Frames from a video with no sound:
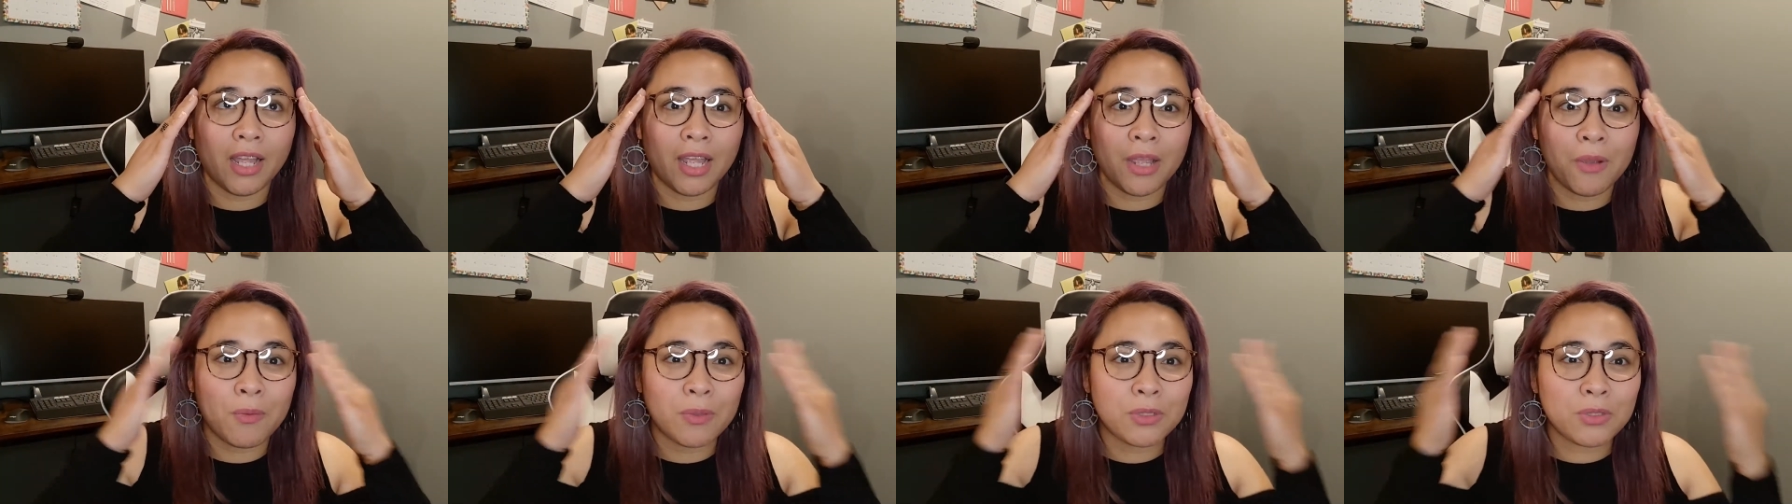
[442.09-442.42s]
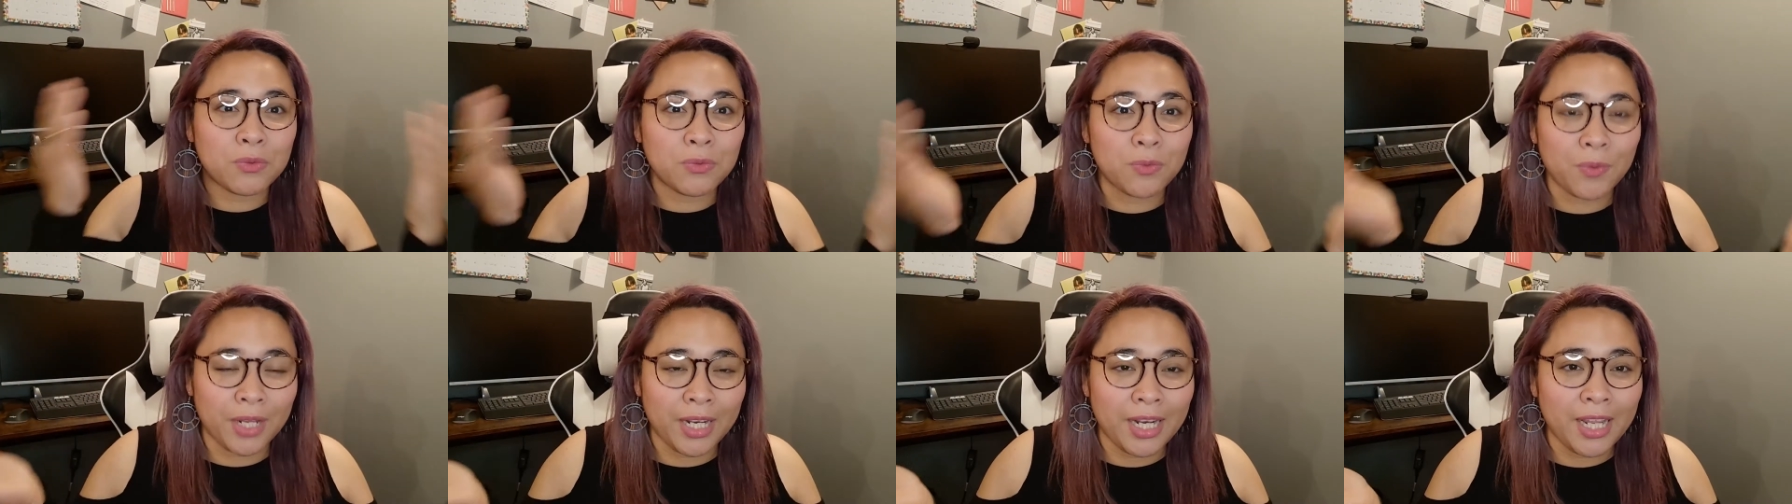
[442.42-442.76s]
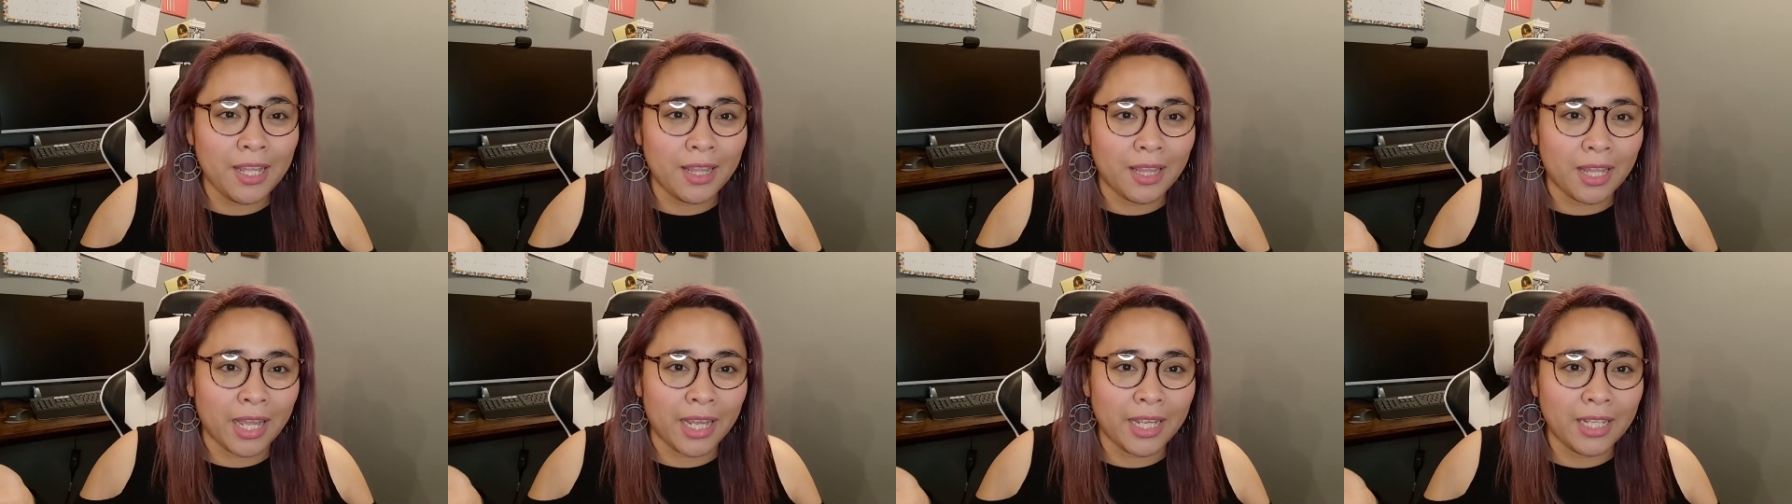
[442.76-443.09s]
It was
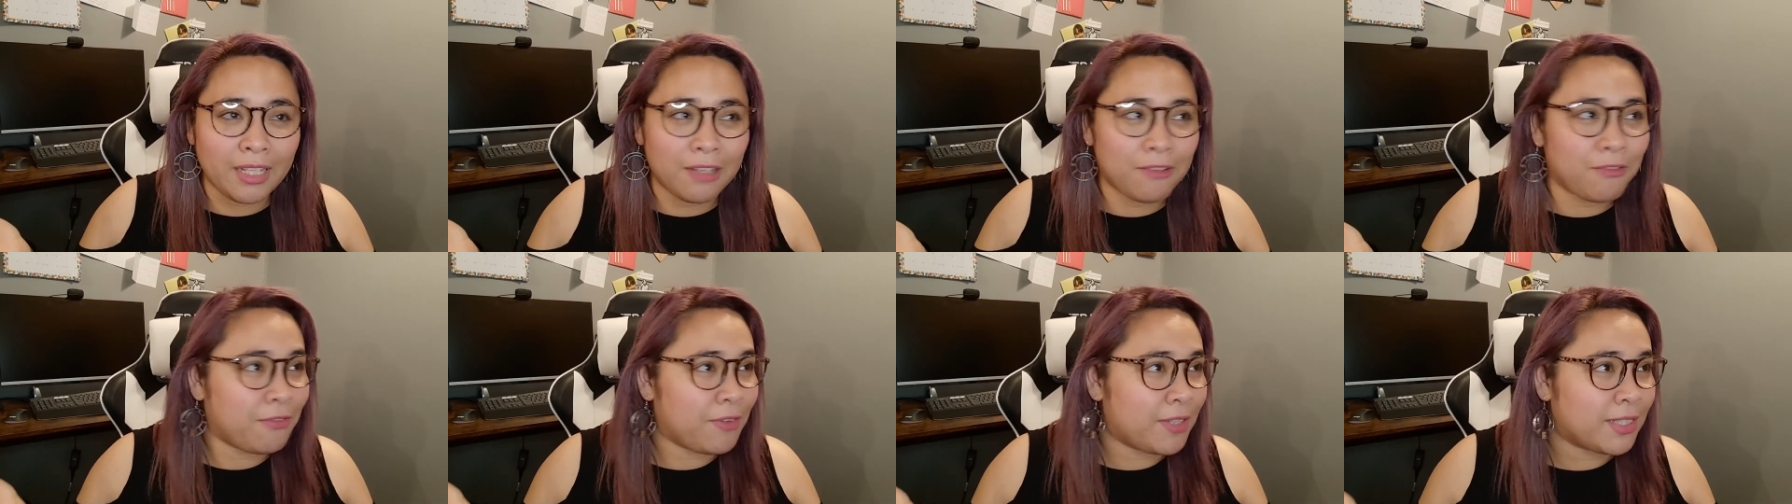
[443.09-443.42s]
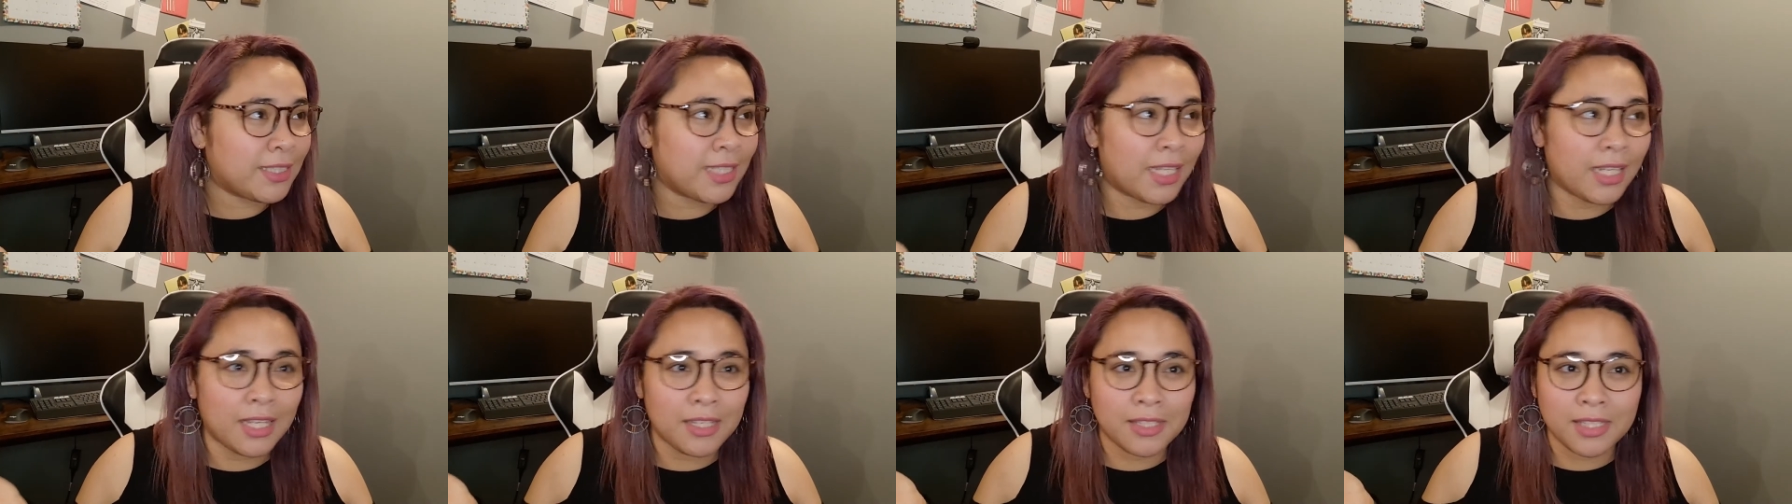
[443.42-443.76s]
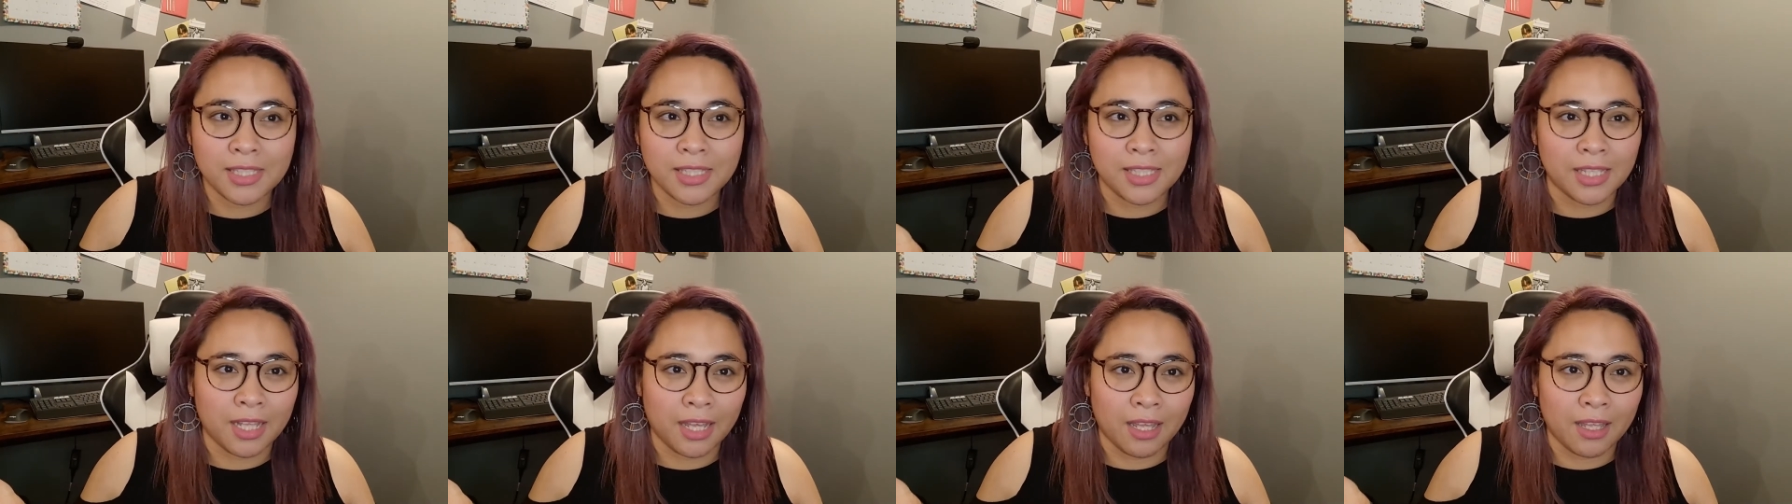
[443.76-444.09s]
really light. It feels like
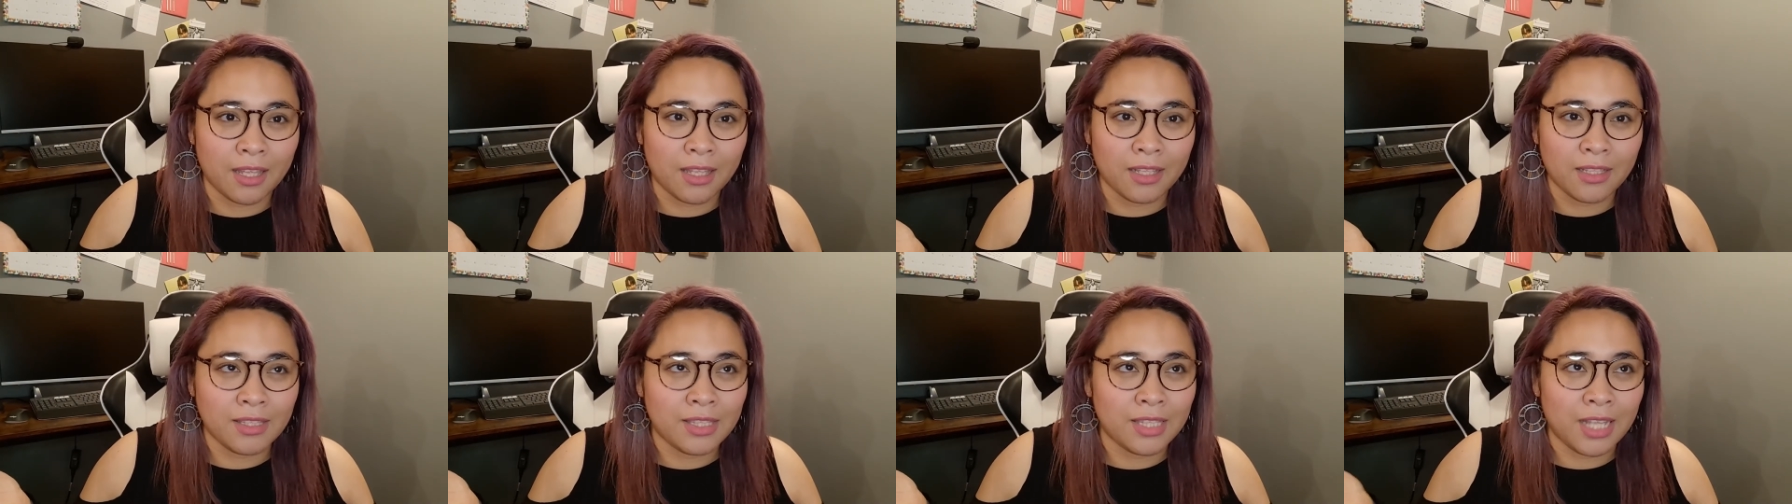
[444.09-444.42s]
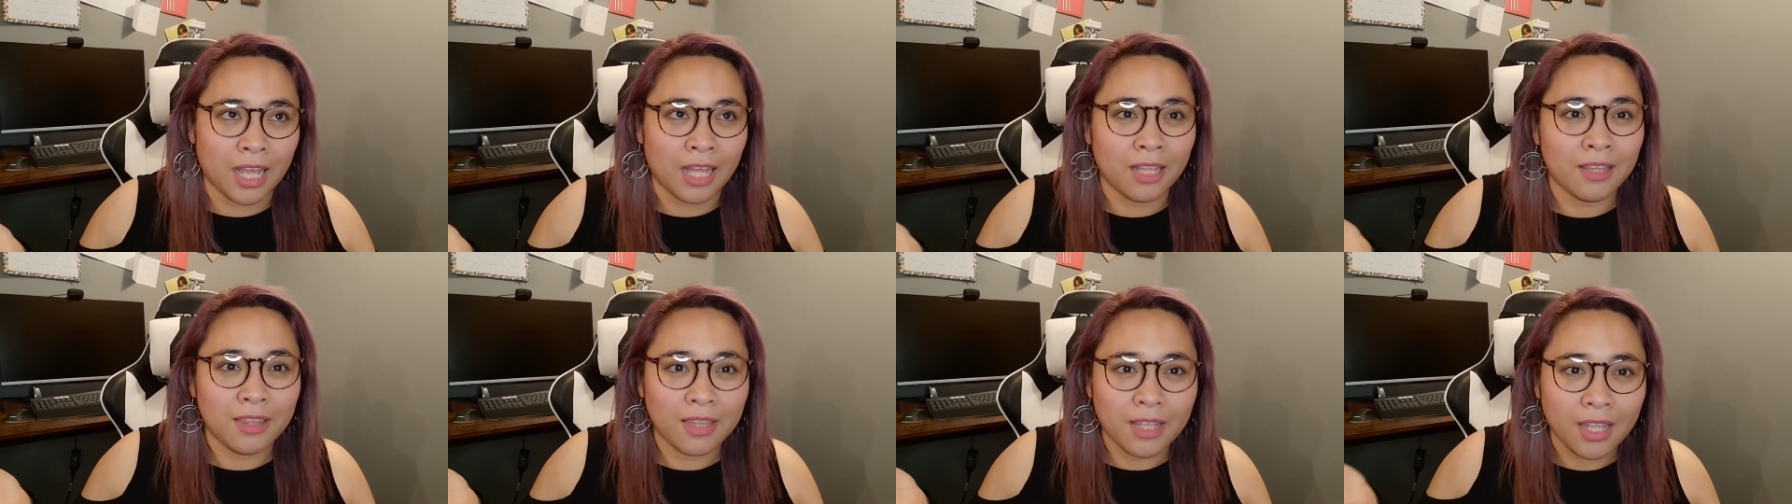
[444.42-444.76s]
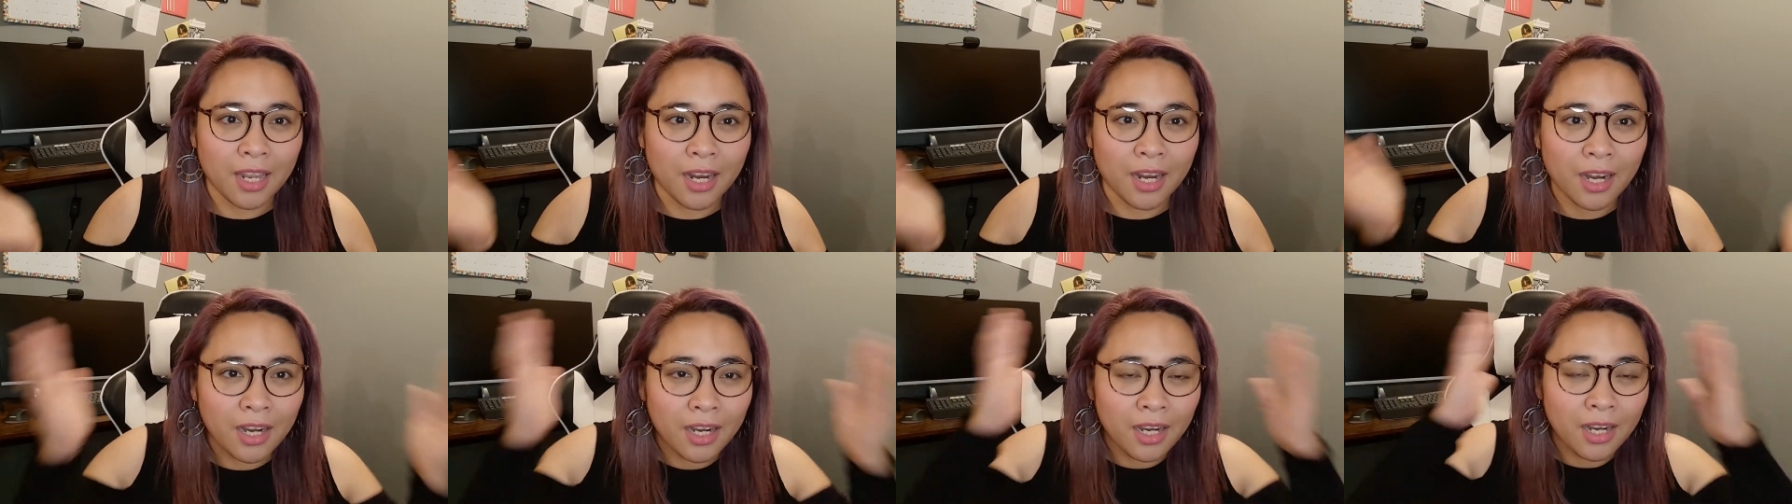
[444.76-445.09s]
it's not not
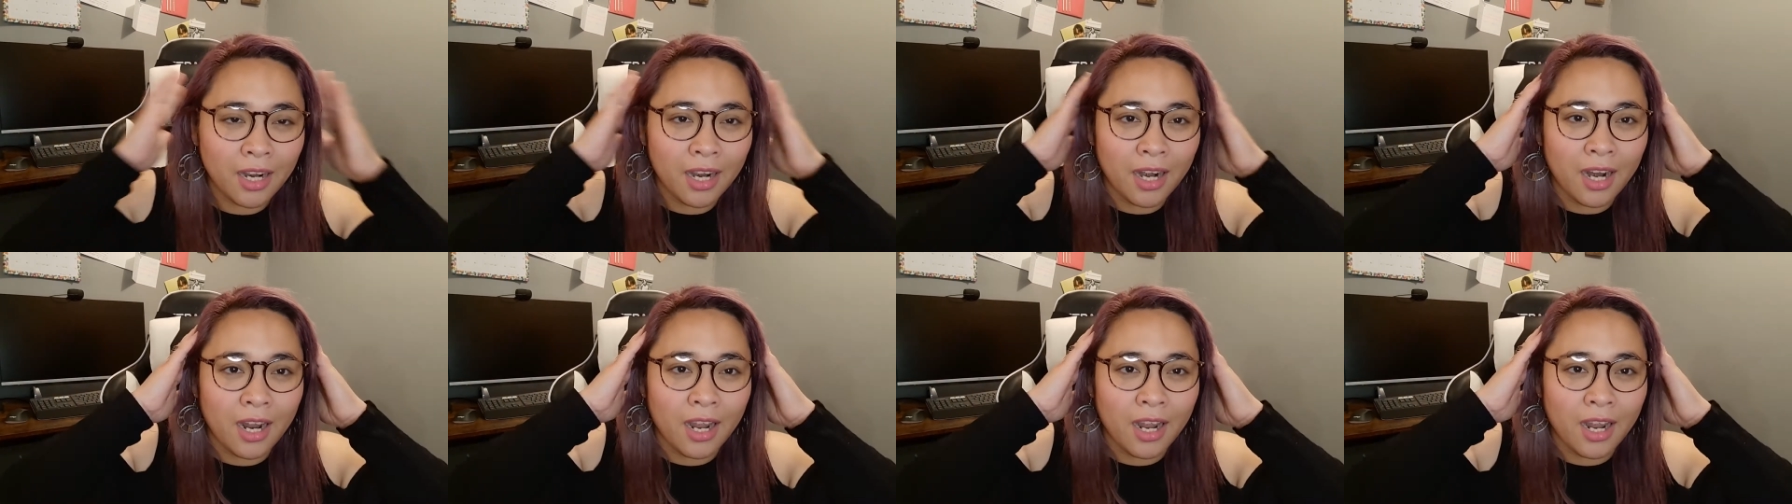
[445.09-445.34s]
there.